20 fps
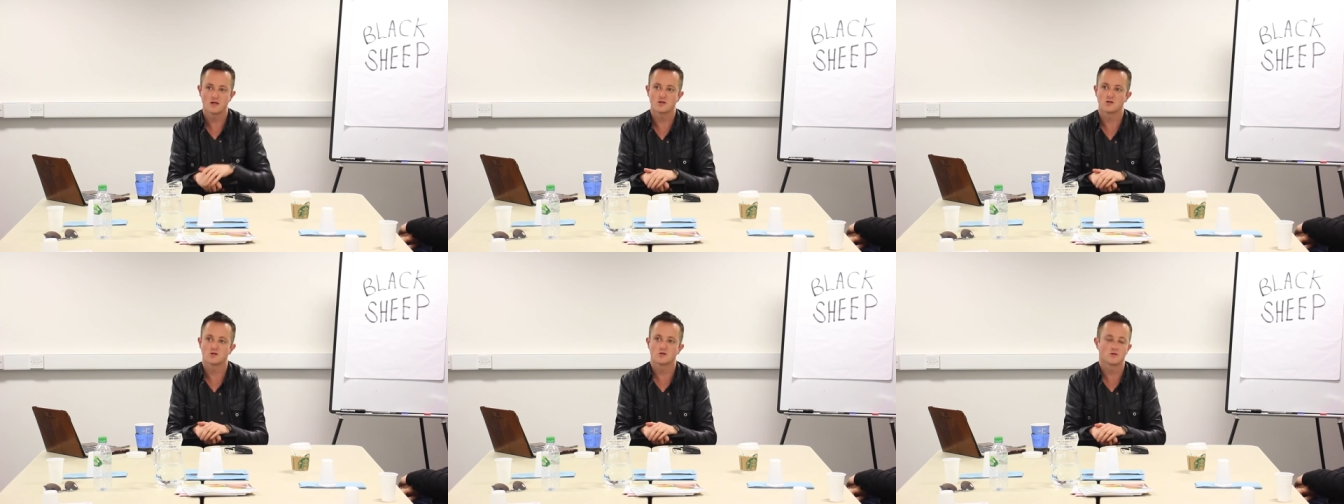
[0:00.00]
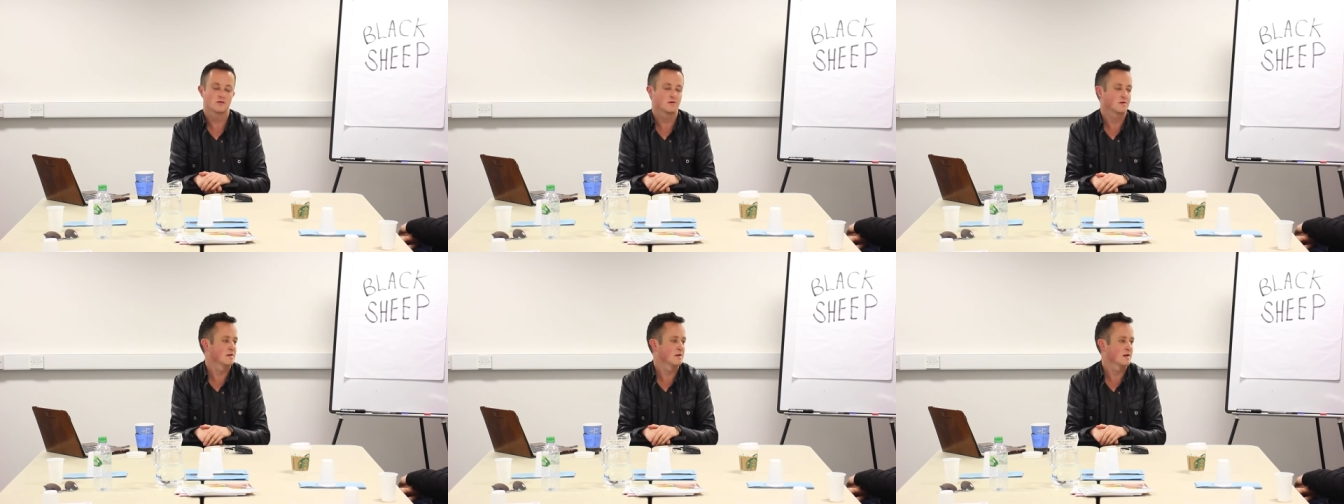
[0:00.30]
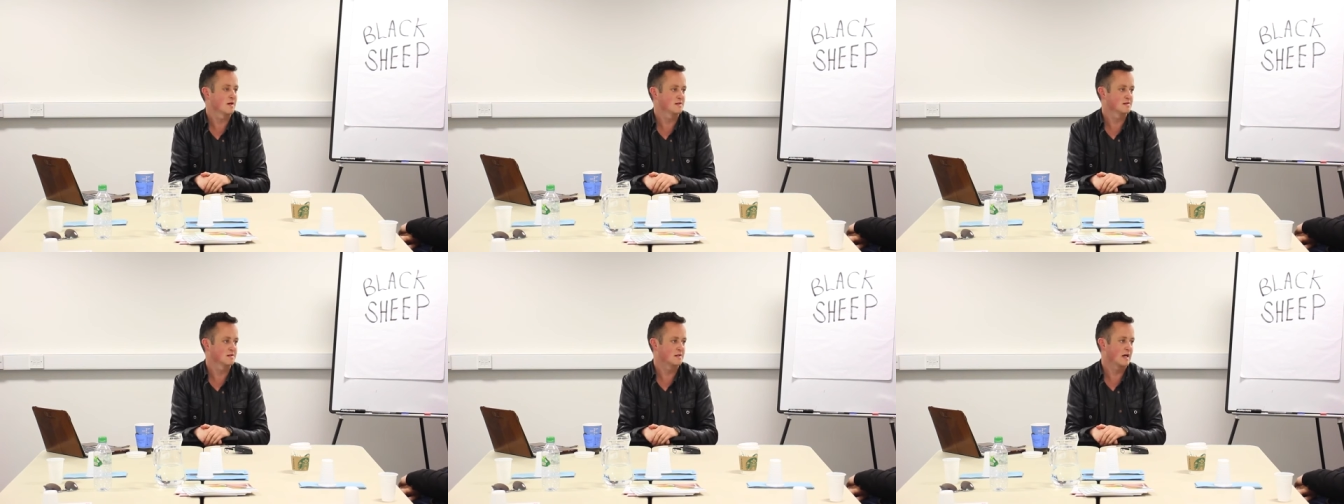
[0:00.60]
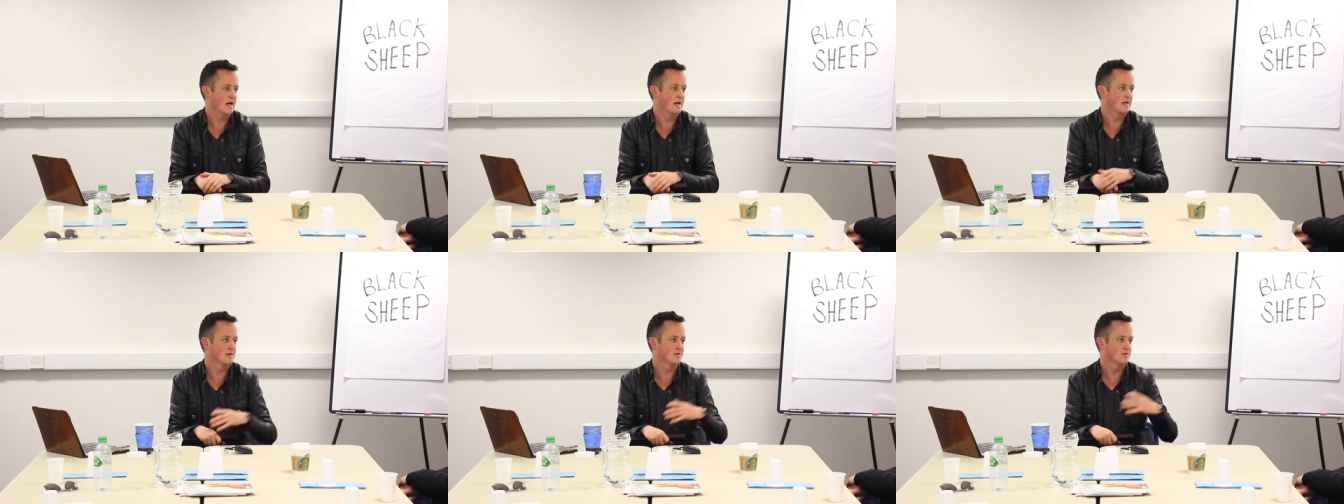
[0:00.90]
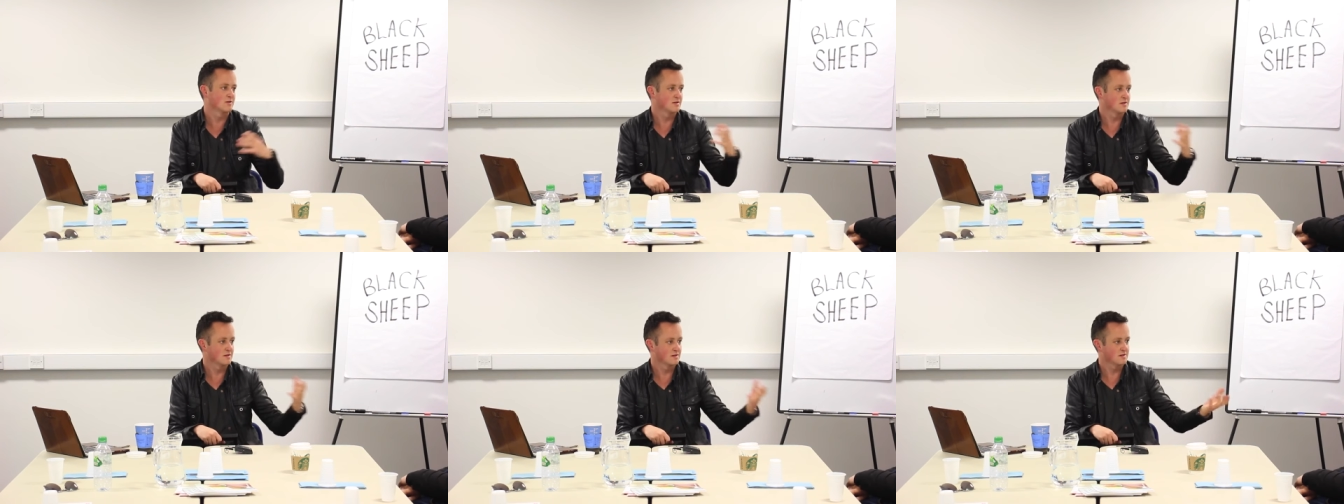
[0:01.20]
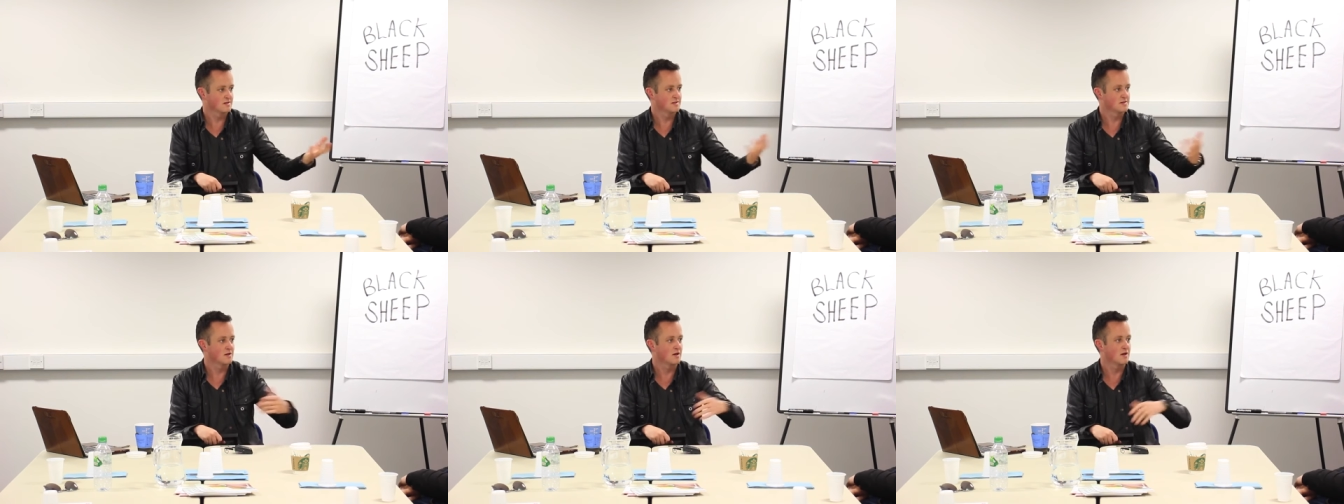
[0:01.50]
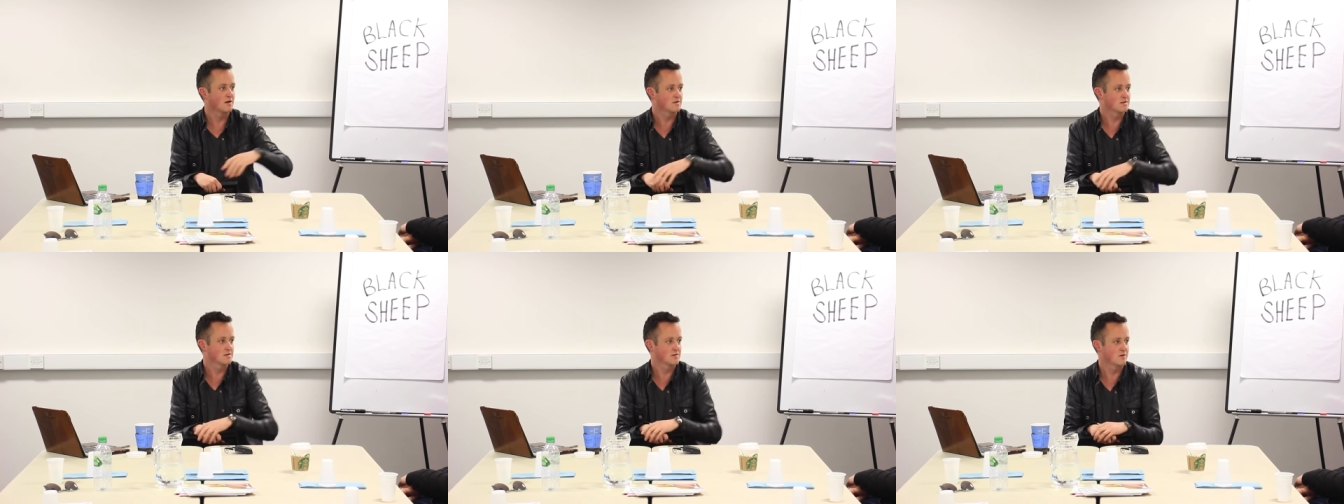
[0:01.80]
Make sure it has a candle and it's
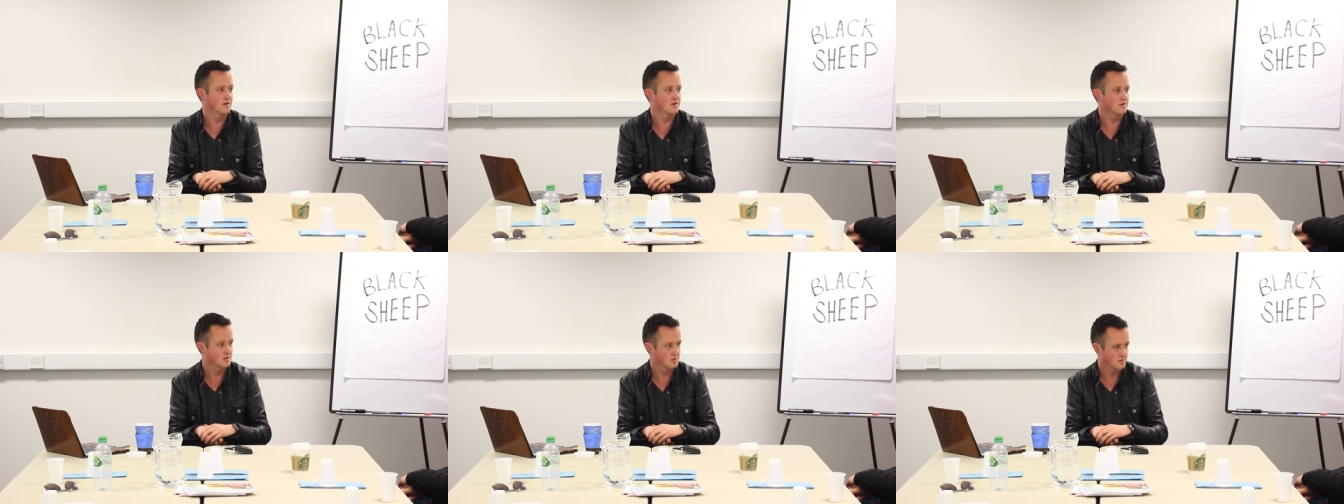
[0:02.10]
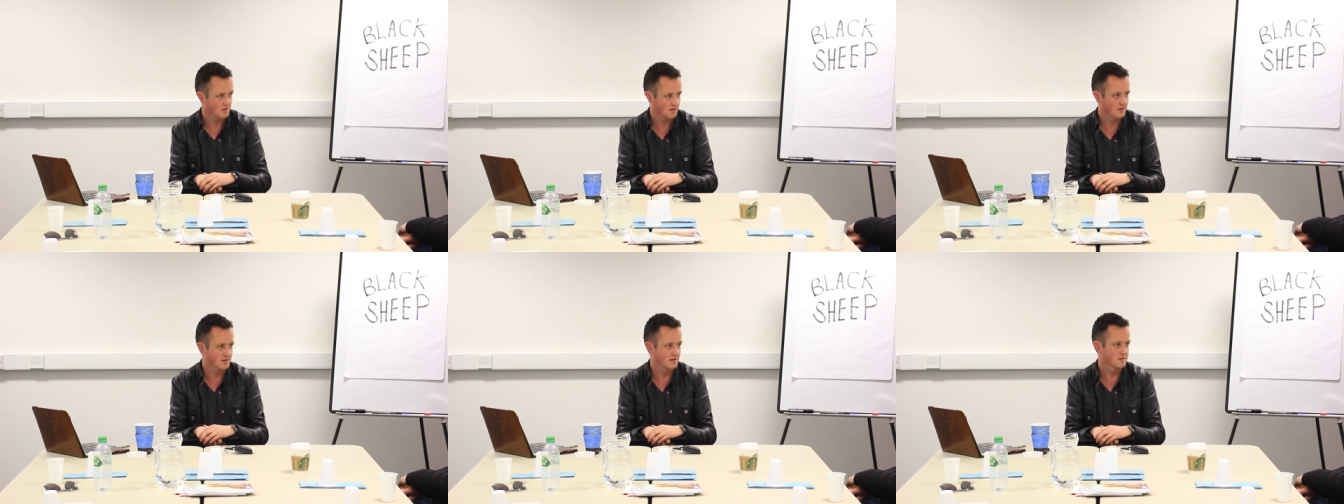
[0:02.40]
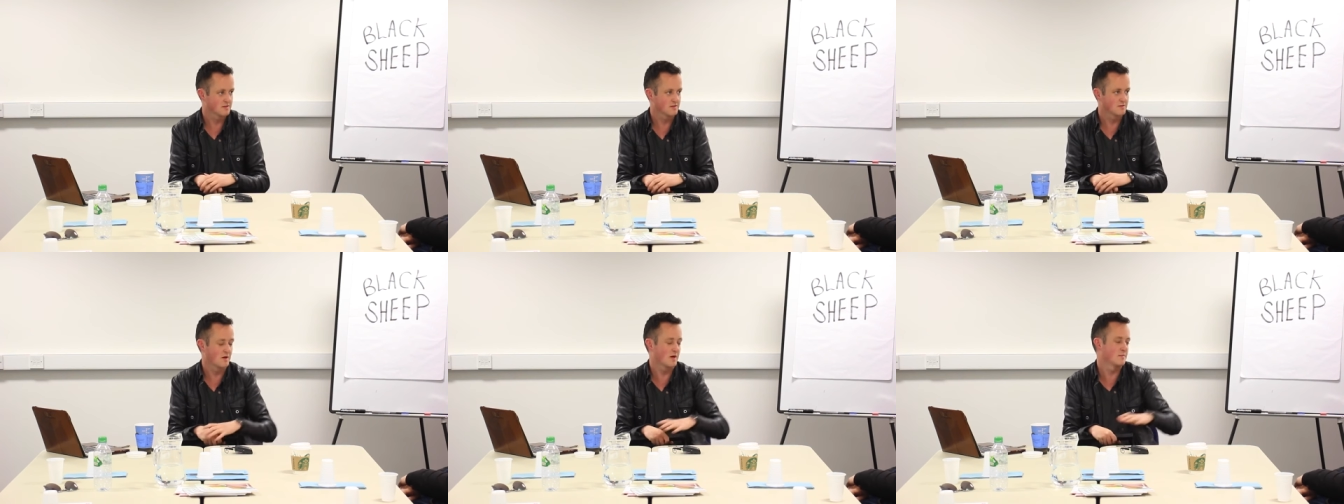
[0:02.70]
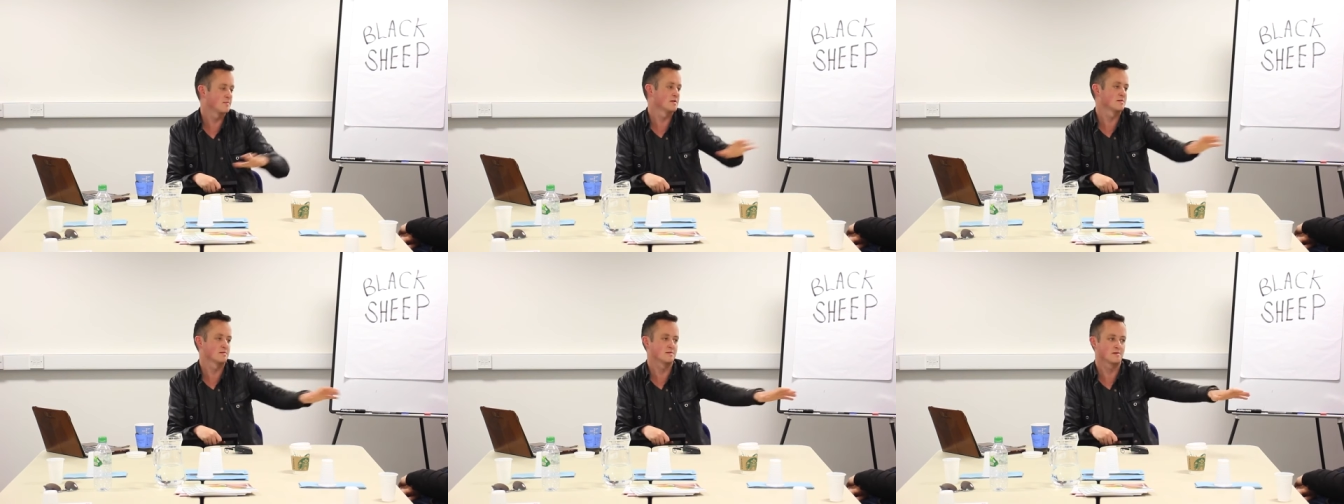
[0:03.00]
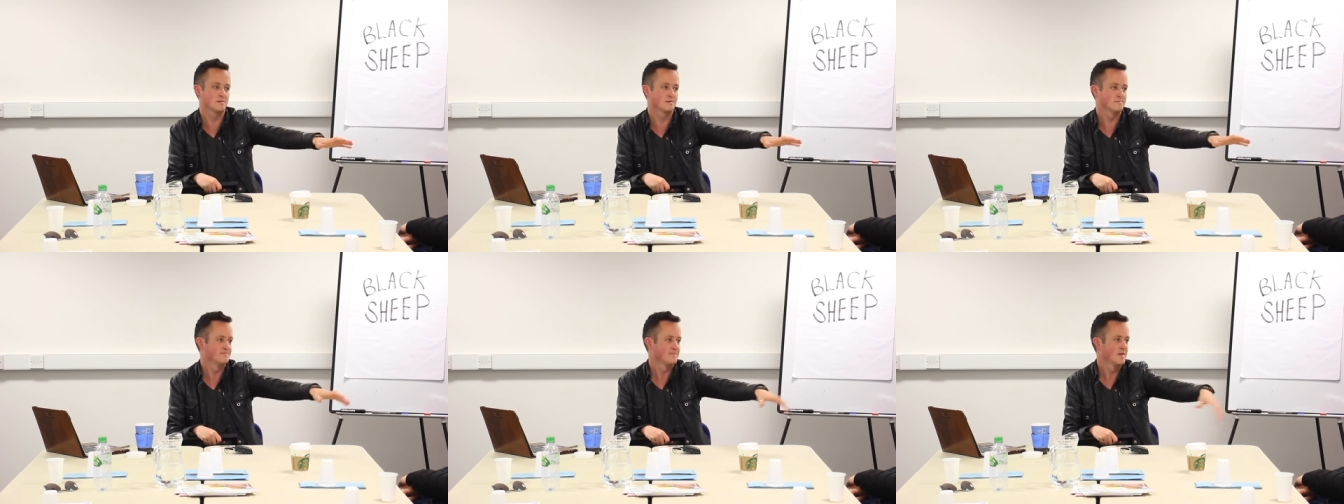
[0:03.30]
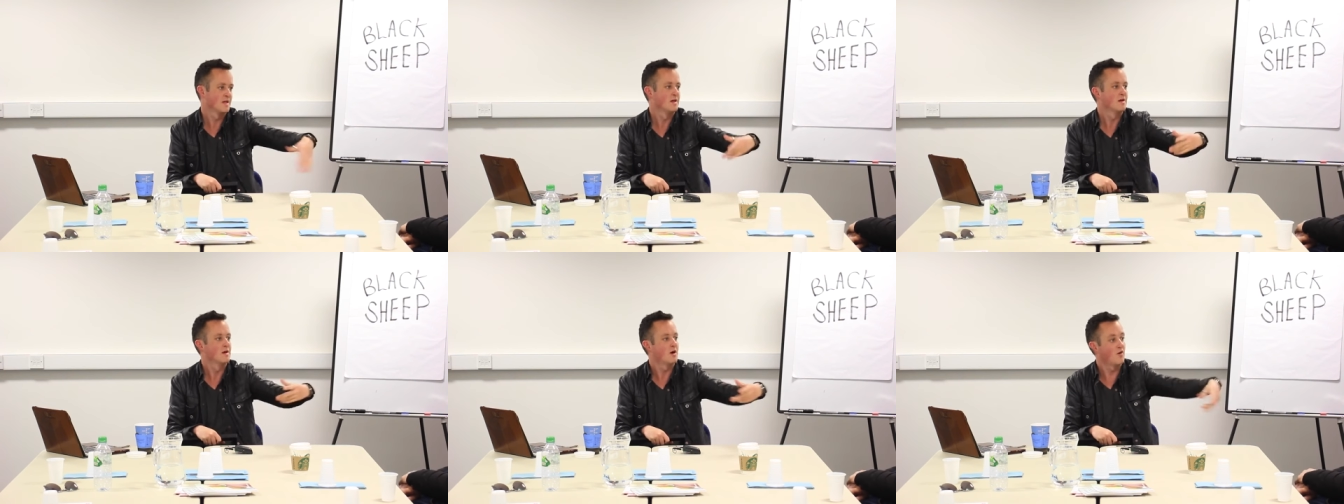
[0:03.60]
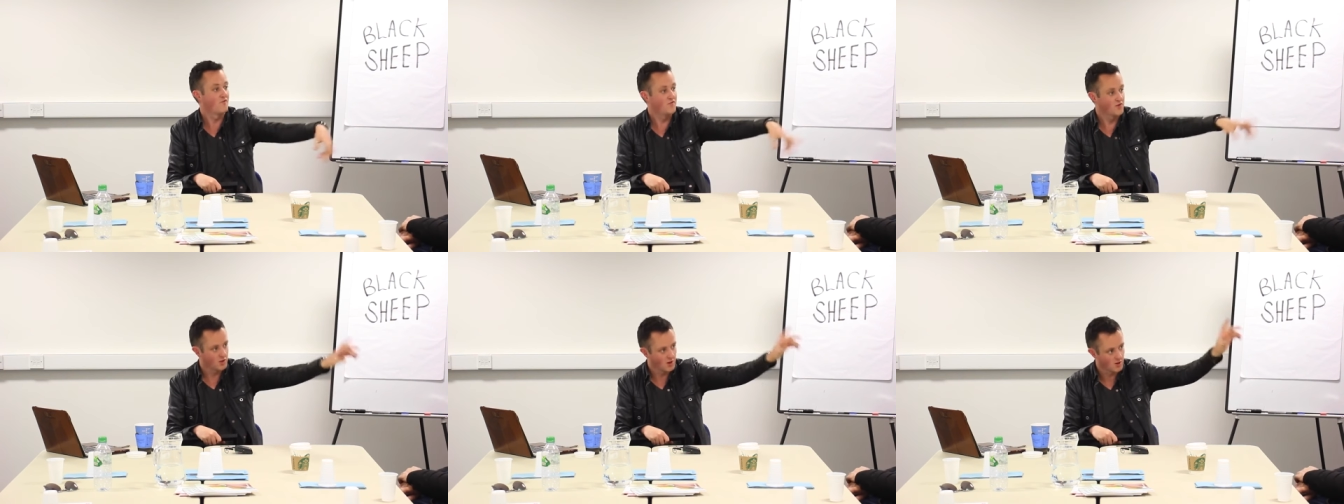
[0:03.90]
dark so I can try and kiss you. I mean, sorry.
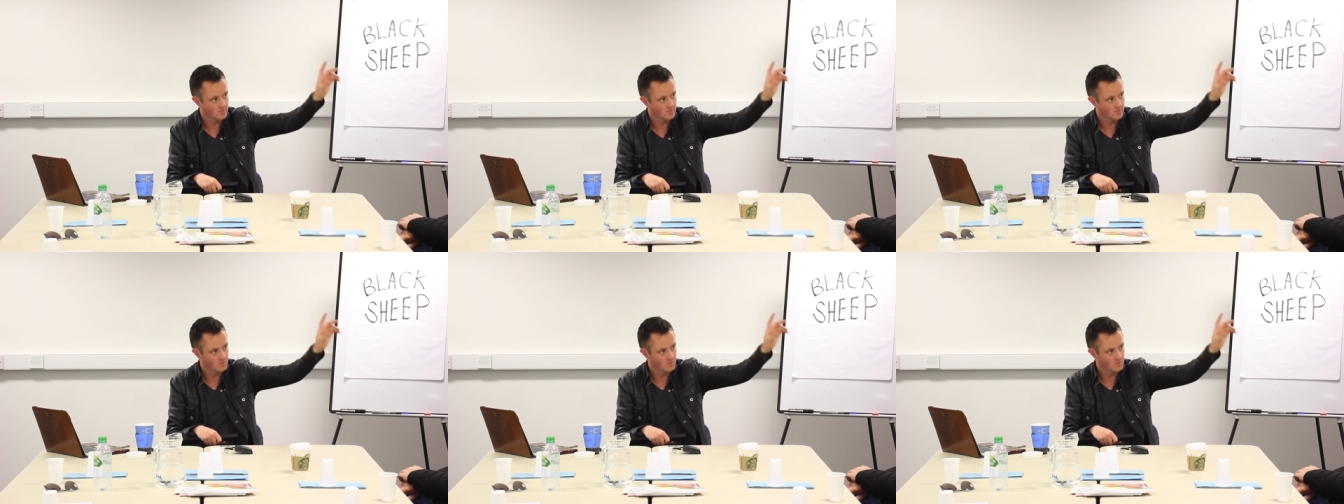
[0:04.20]
Off